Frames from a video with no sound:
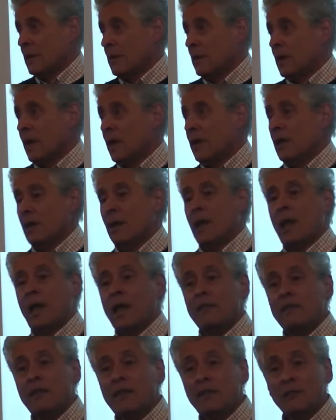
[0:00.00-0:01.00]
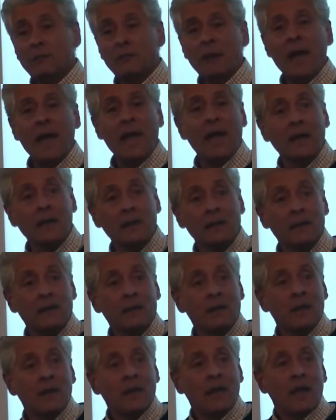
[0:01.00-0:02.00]
Okay? And this bank
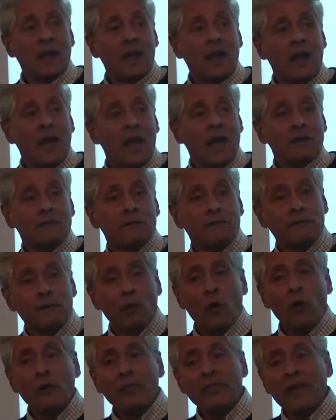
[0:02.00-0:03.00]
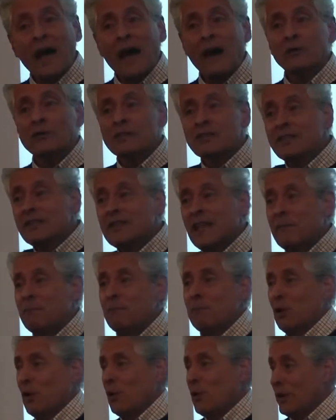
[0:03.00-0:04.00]
had 4,000
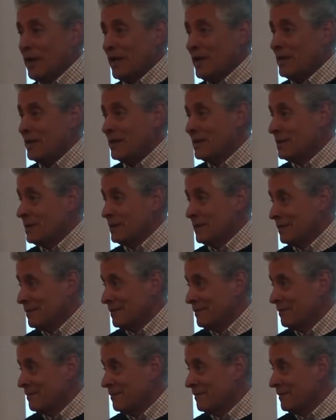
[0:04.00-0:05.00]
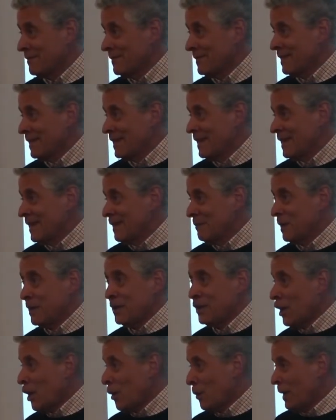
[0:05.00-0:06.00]
employees.
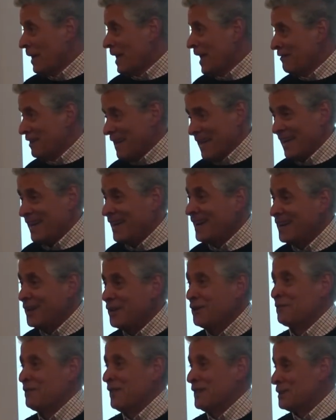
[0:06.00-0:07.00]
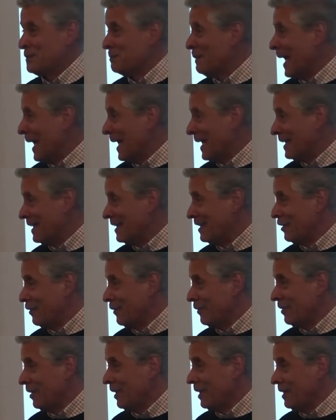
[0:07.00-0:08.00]
But no one ever heard of this bank,
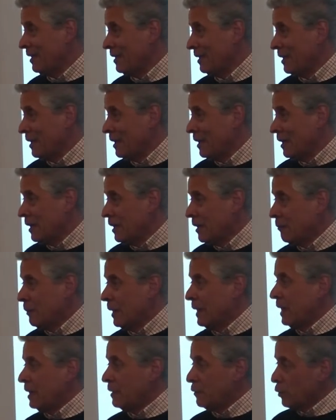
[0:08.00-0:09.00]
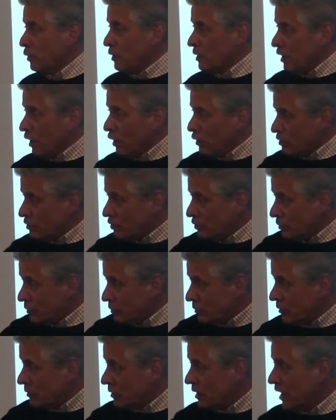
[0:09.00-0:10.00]
you see. But it would go
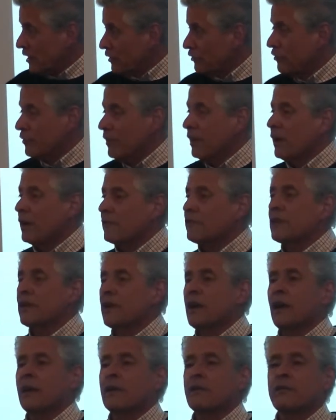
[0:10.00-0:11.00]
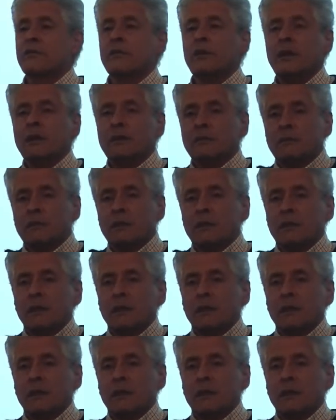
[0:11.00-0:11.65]
to country after country